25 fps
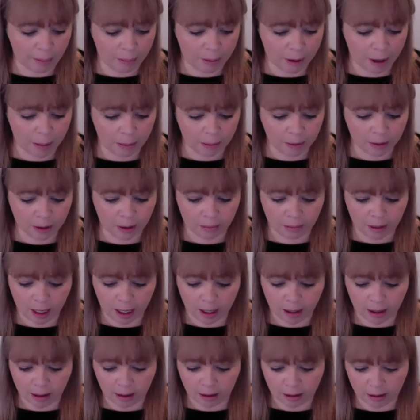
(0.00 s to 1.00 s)
purple
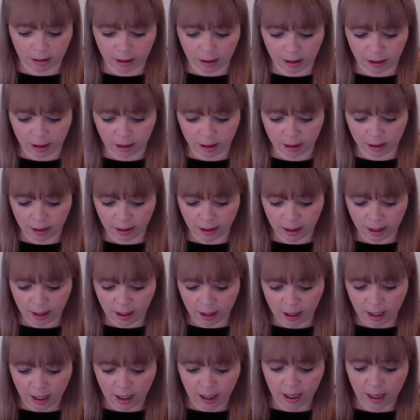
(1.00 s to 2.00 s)
tomatoes
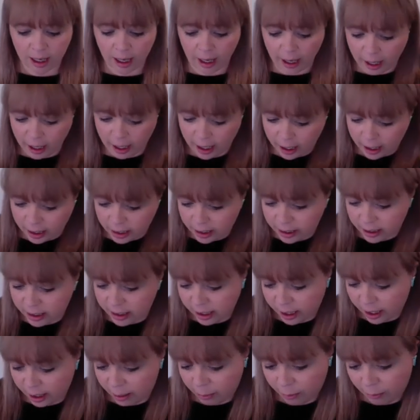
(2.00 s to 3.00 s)
and
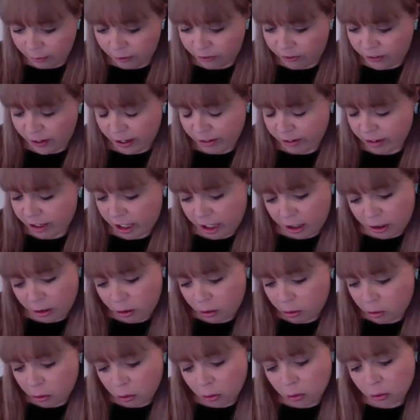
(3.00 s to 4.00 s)
some very
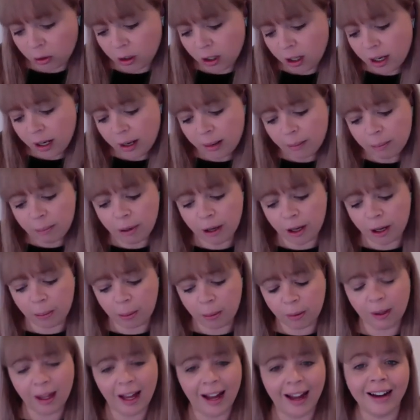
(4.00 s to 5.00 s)
cool
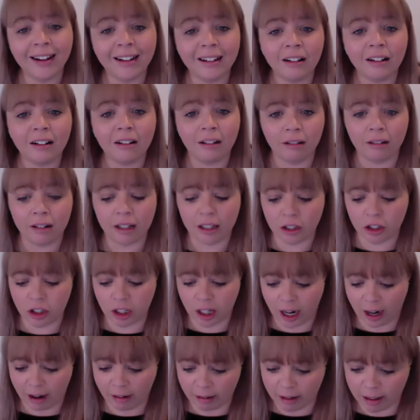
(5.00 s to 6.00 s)
purple and orange
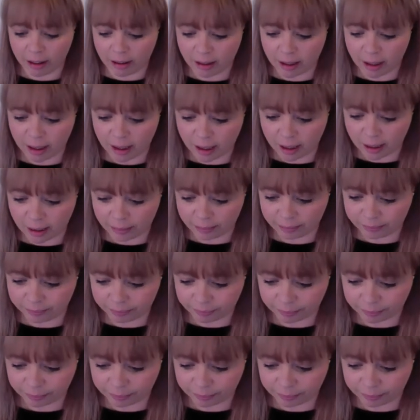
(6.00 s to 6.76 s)
carrots.